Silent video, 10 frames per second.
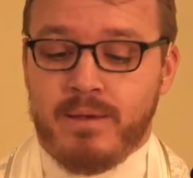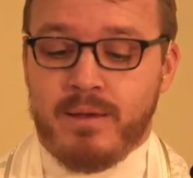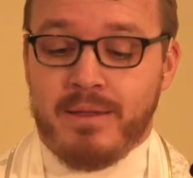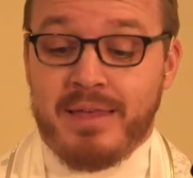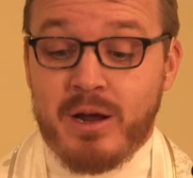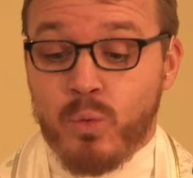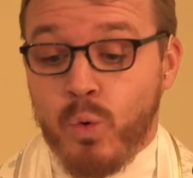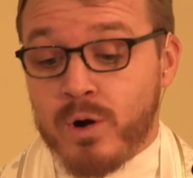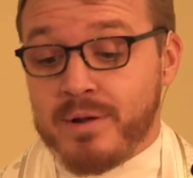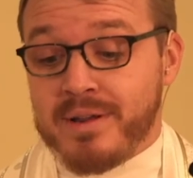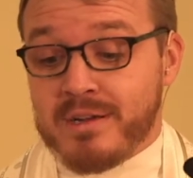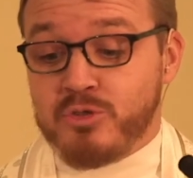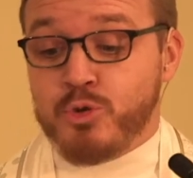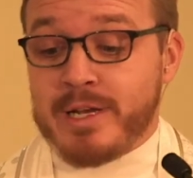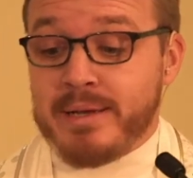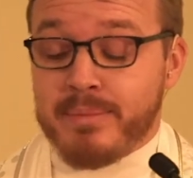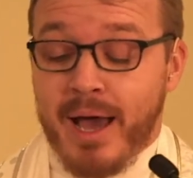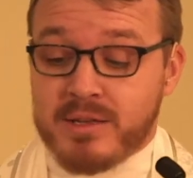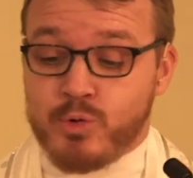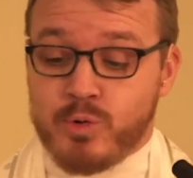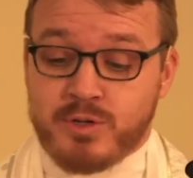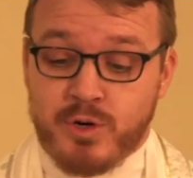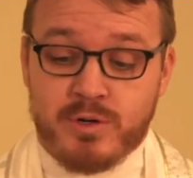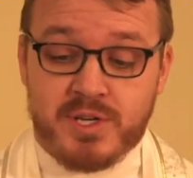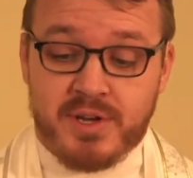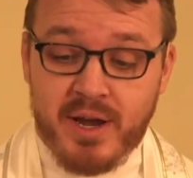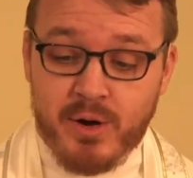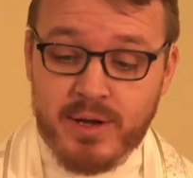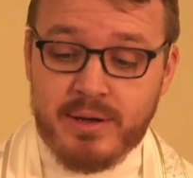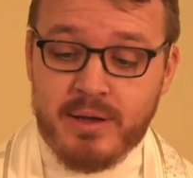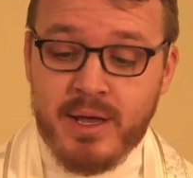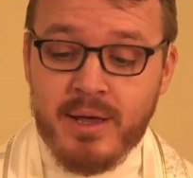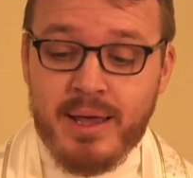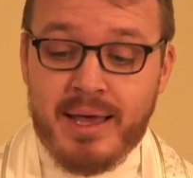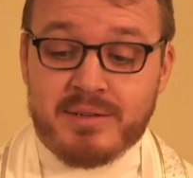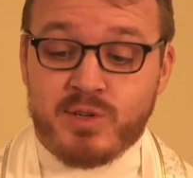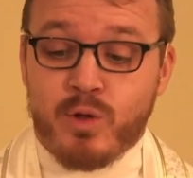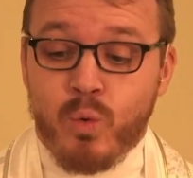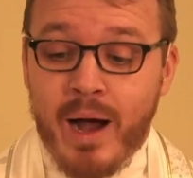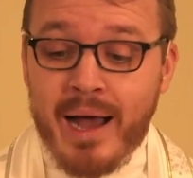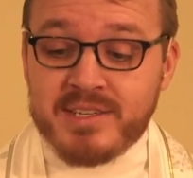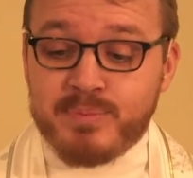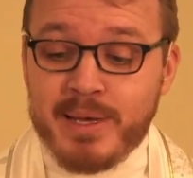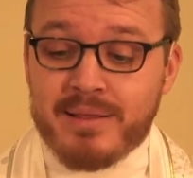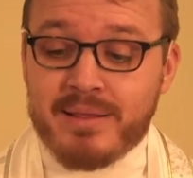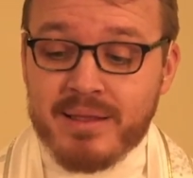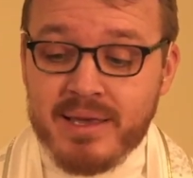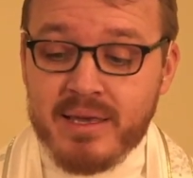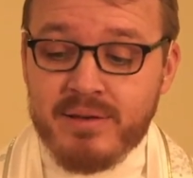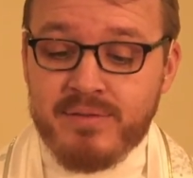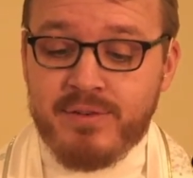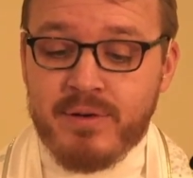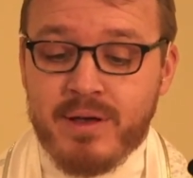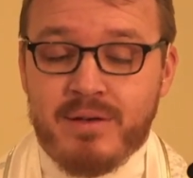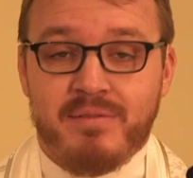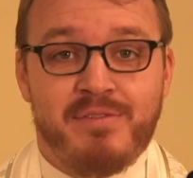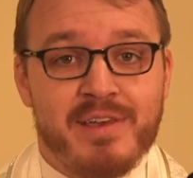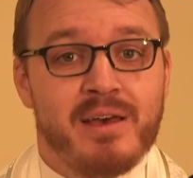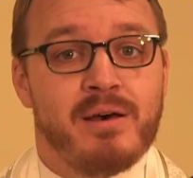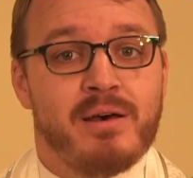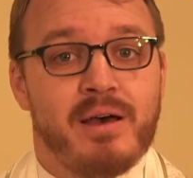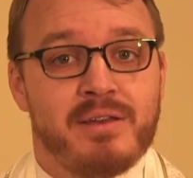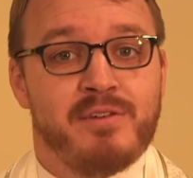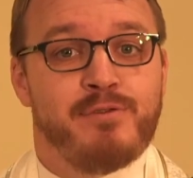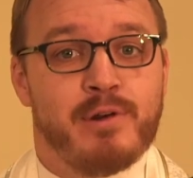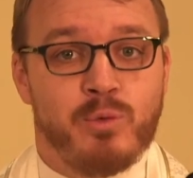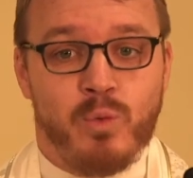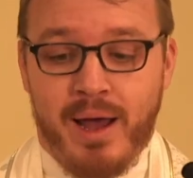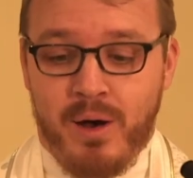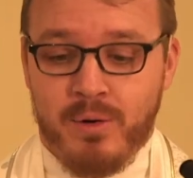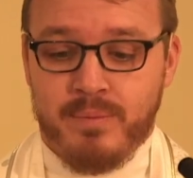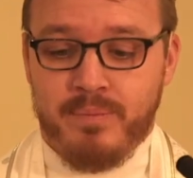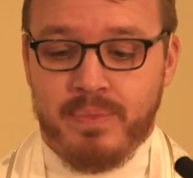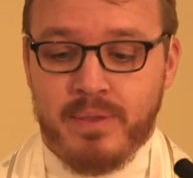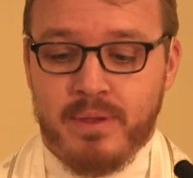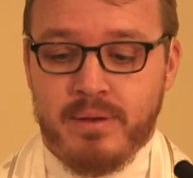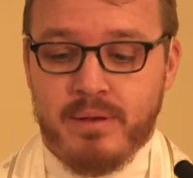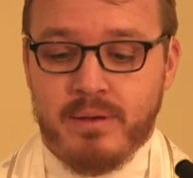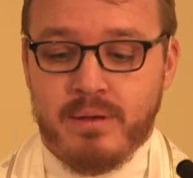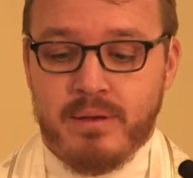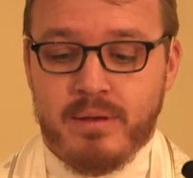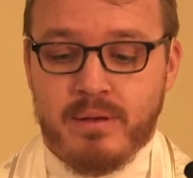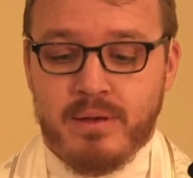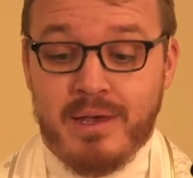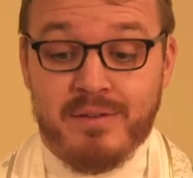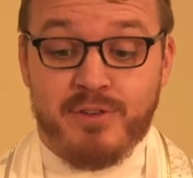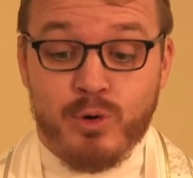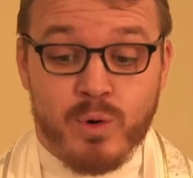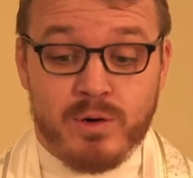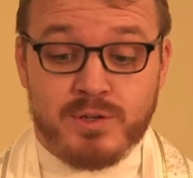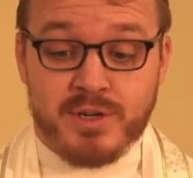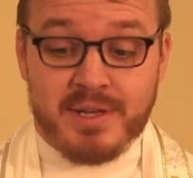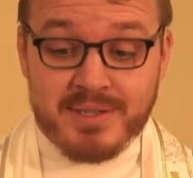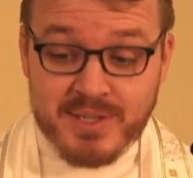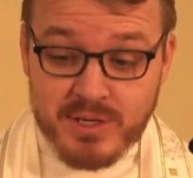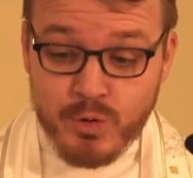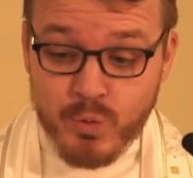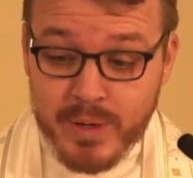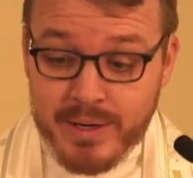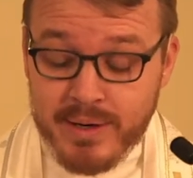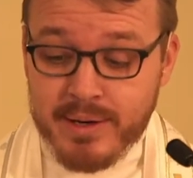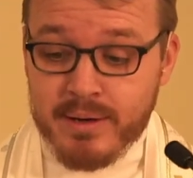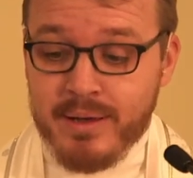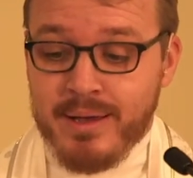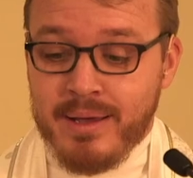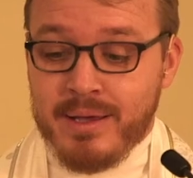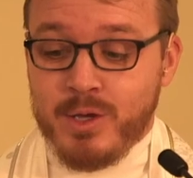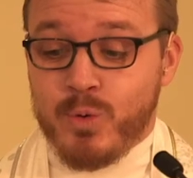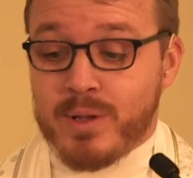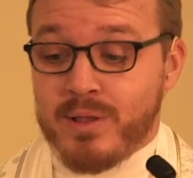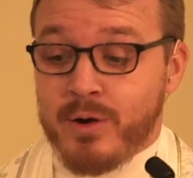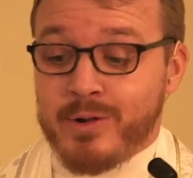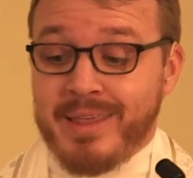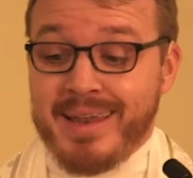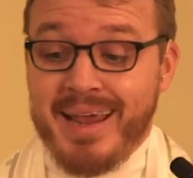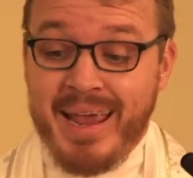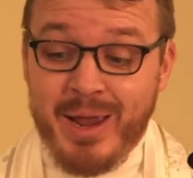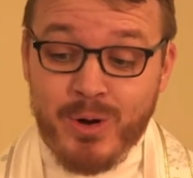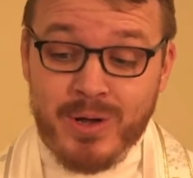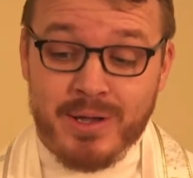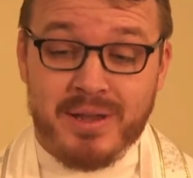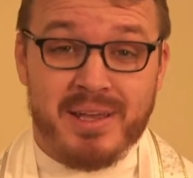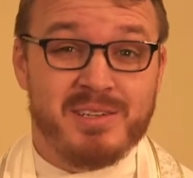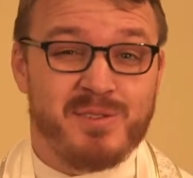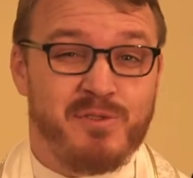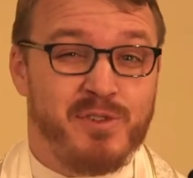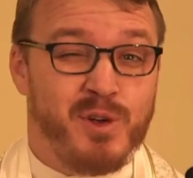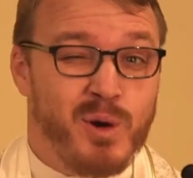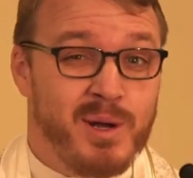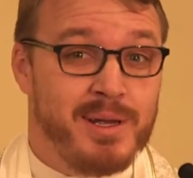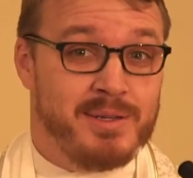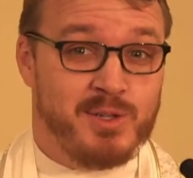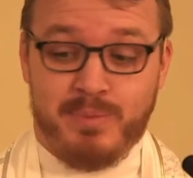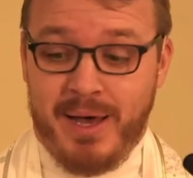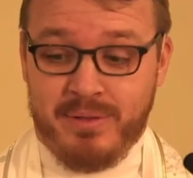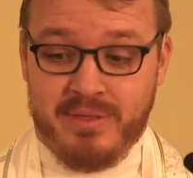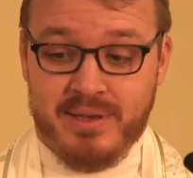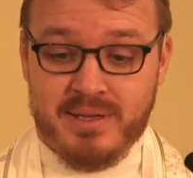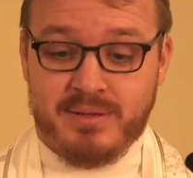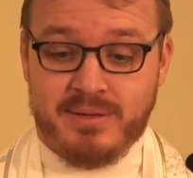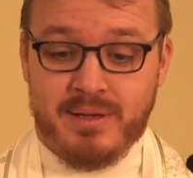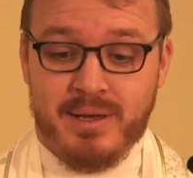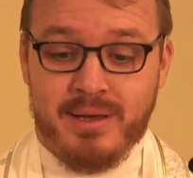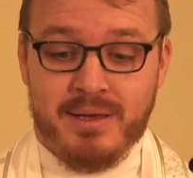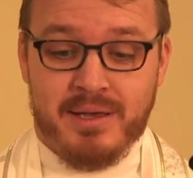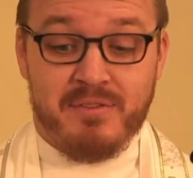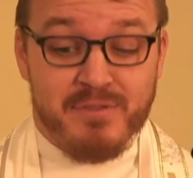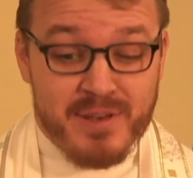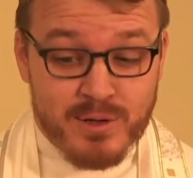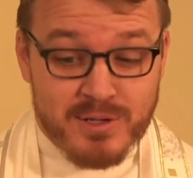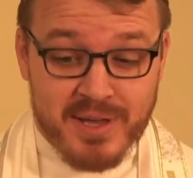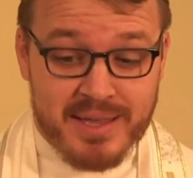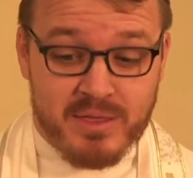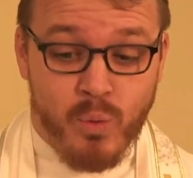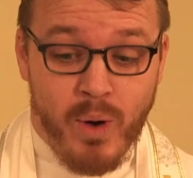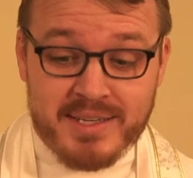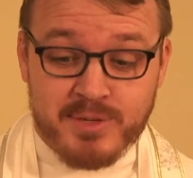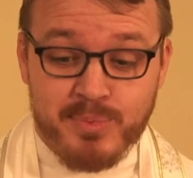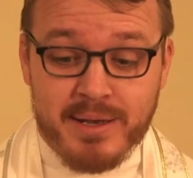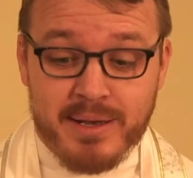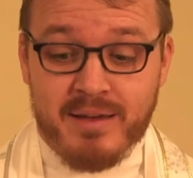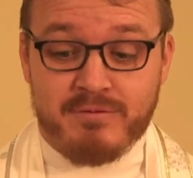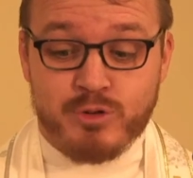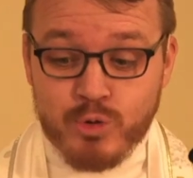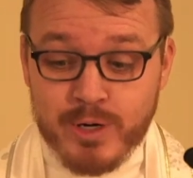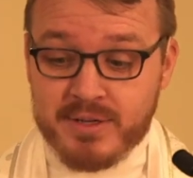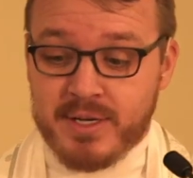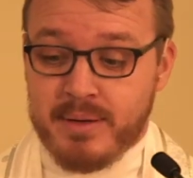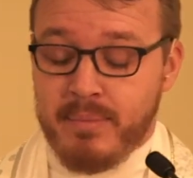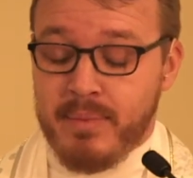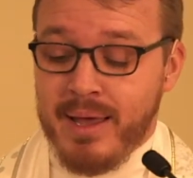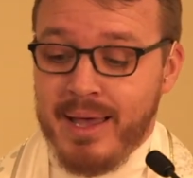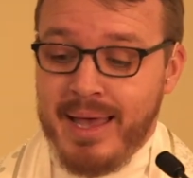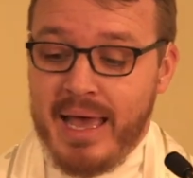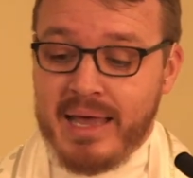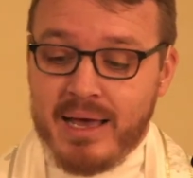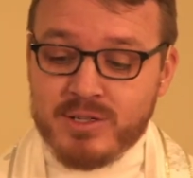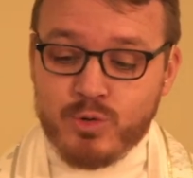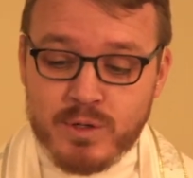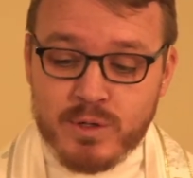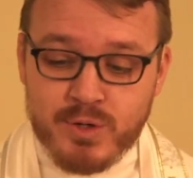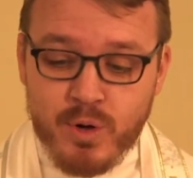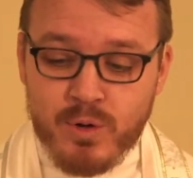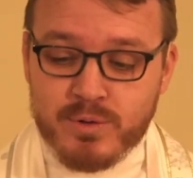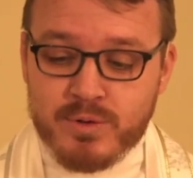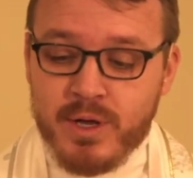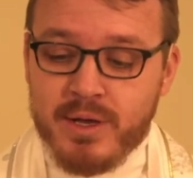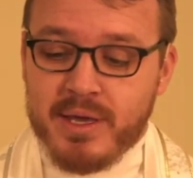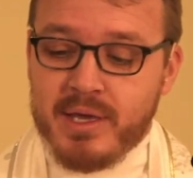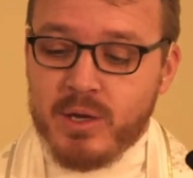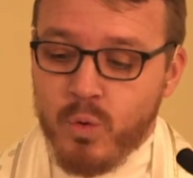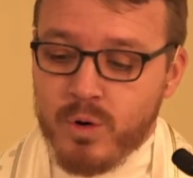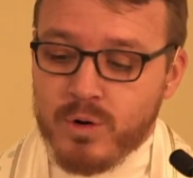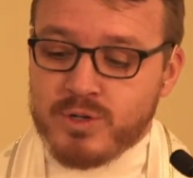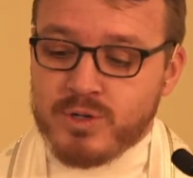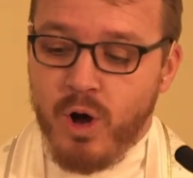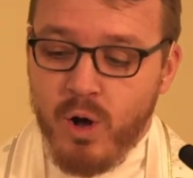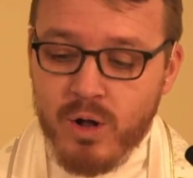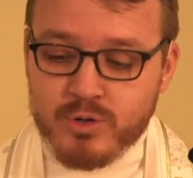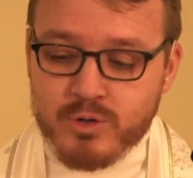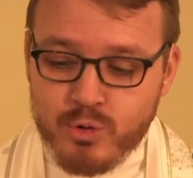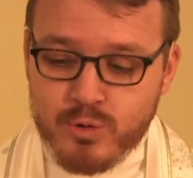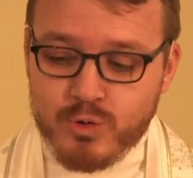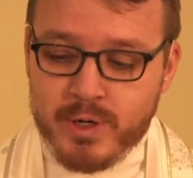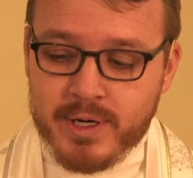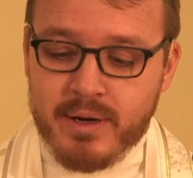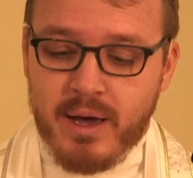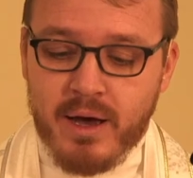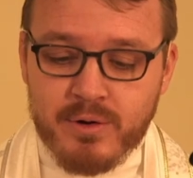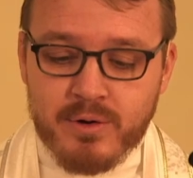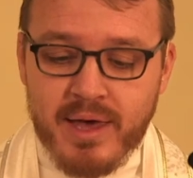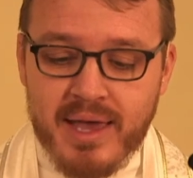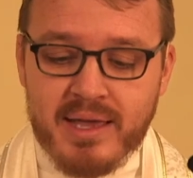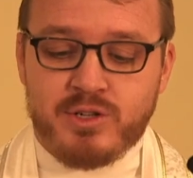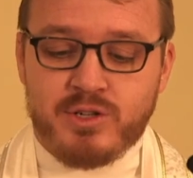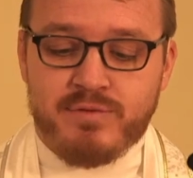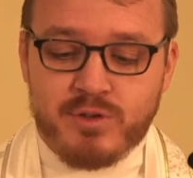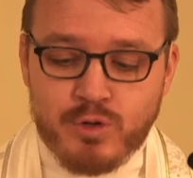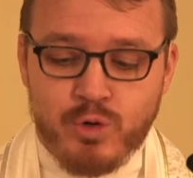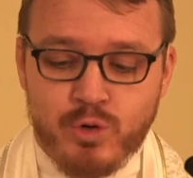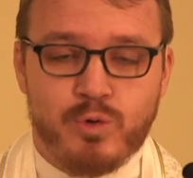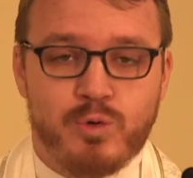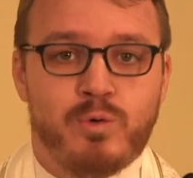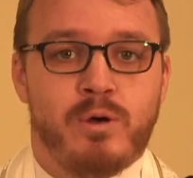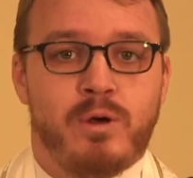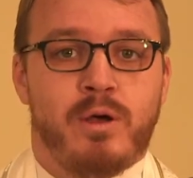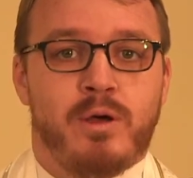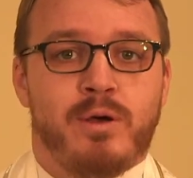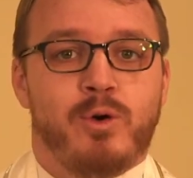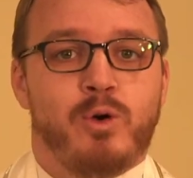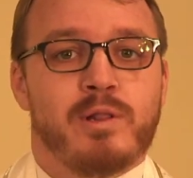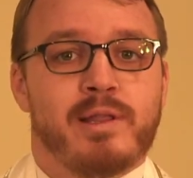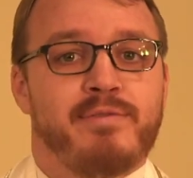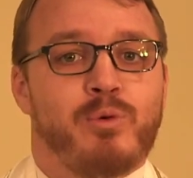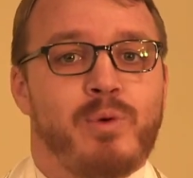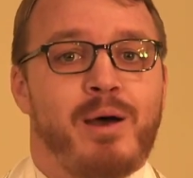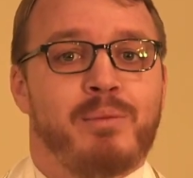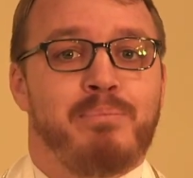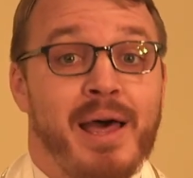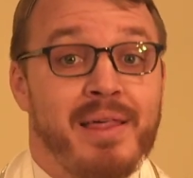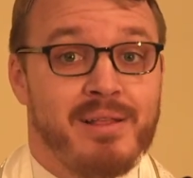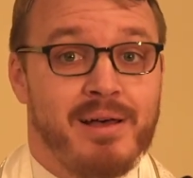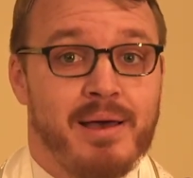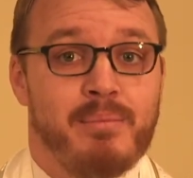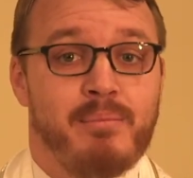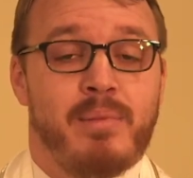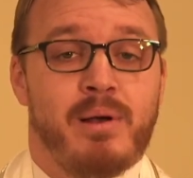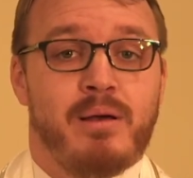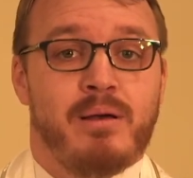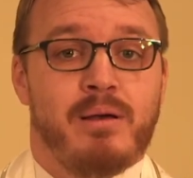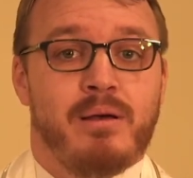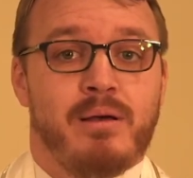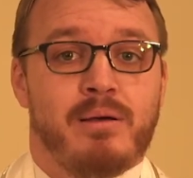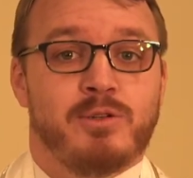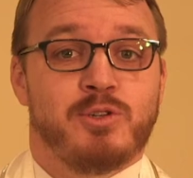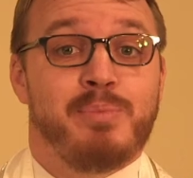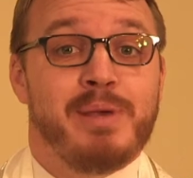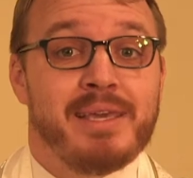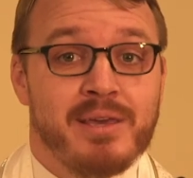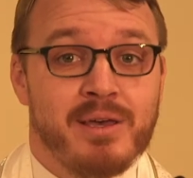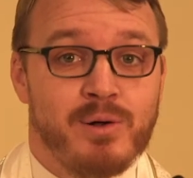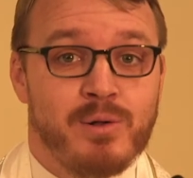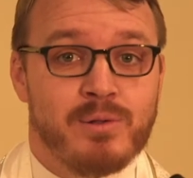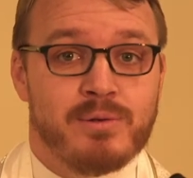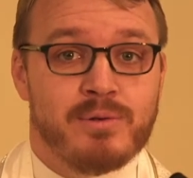They are warned in a dream not to return to Herod, and so the wise men leave via a different route. If you were to continue reading, you would learn that Herod is furious about this. He feels like the wise men have tricked him, and as a result, he orders all children under the age of 2 who live around Bethlehem to be killed.